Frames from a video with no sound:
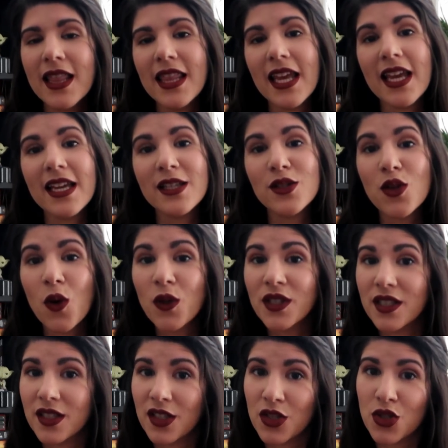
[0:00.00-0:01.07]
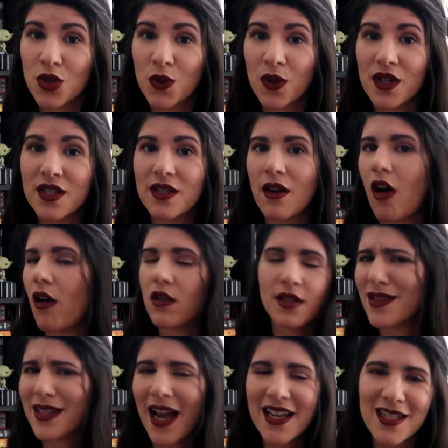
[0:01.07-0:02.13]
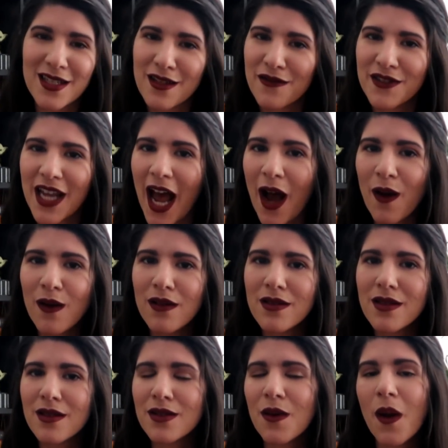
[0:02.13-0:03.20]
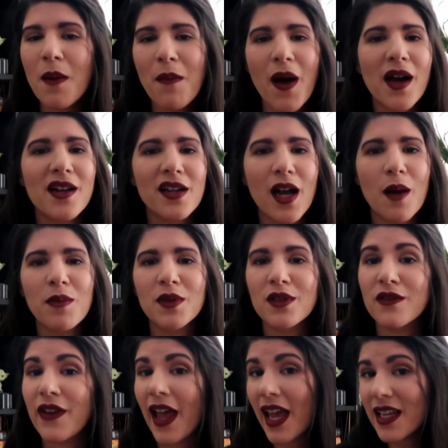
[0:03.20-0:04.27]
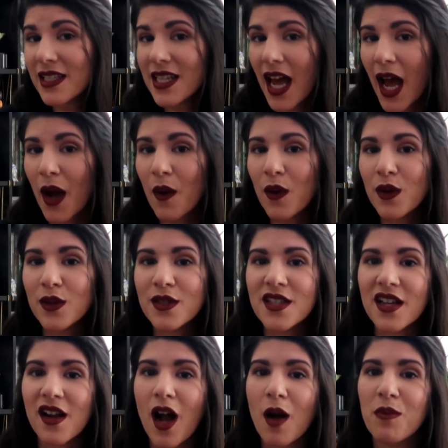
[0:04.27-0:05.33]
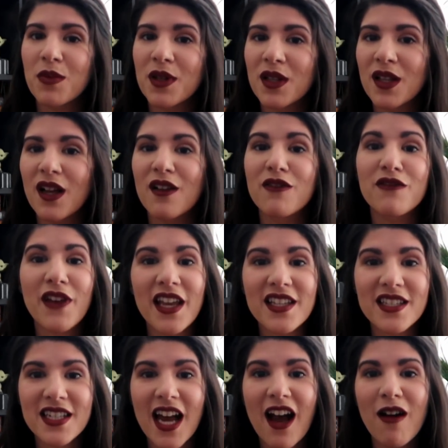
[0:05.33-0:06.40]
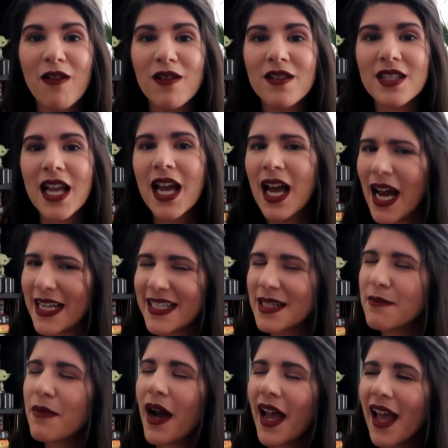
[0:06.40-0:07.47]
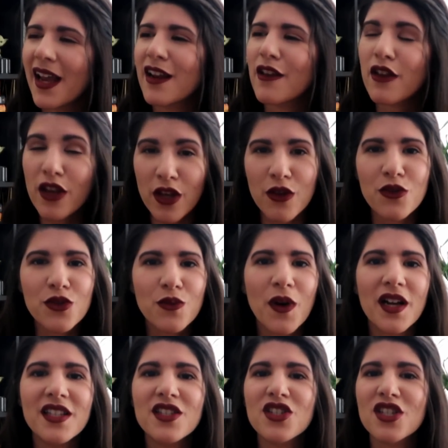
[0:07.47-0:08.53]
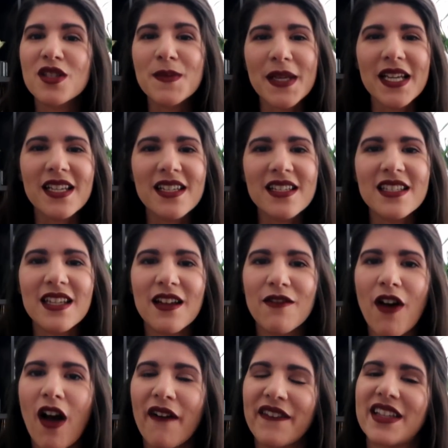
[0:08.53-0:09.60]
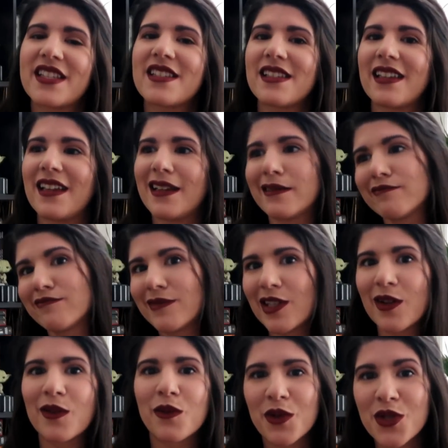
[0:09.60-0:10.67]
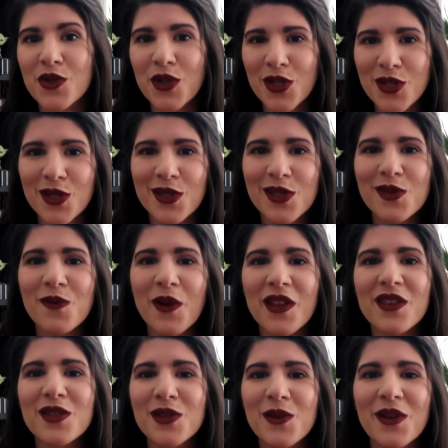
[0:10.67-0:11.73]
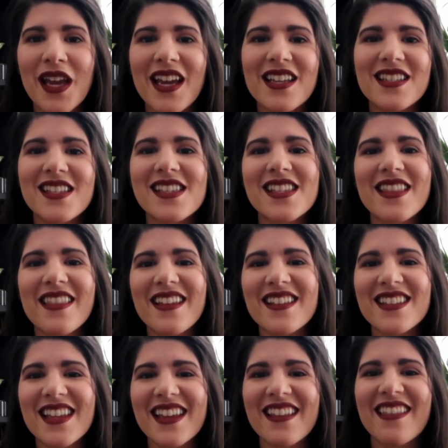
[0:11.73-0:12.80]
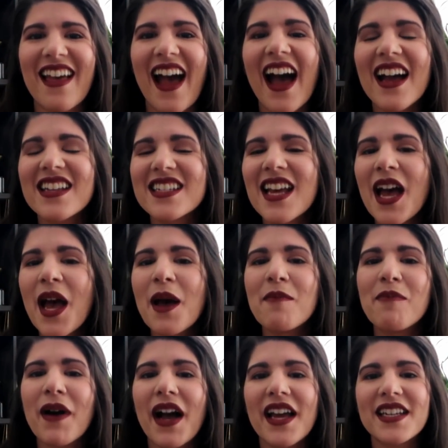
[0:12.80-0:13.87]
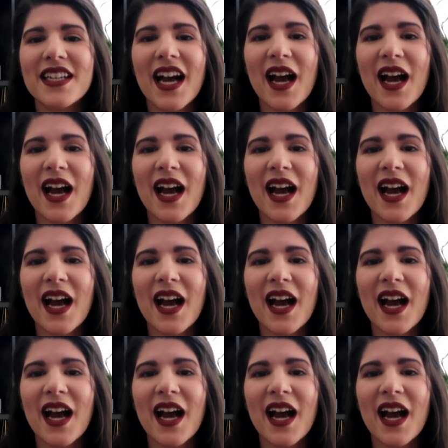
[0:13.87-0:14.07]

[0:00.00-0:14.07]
They sold in the stores all sizes of towels, so I bought a couple of hand towels, a couple of face towels. I didn't buy any huge ones just because of, obviously, you know, restrictions with suitcases and things like that, but